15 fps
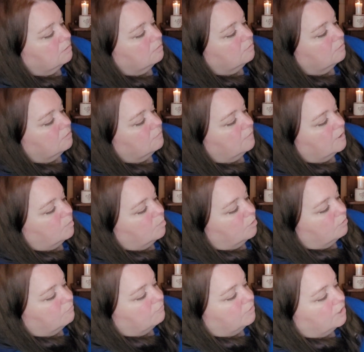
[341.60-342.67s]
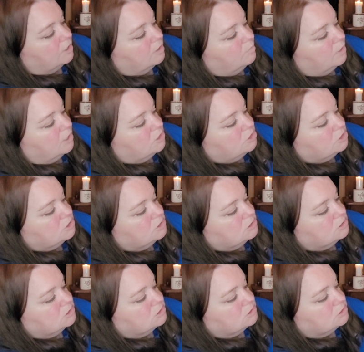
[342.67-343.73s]
they're like perforated
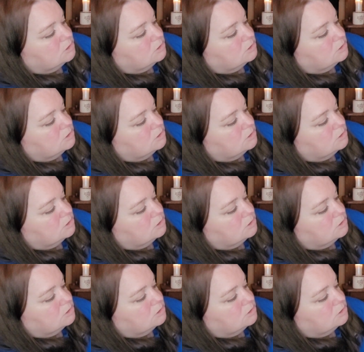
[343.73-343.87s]
pages.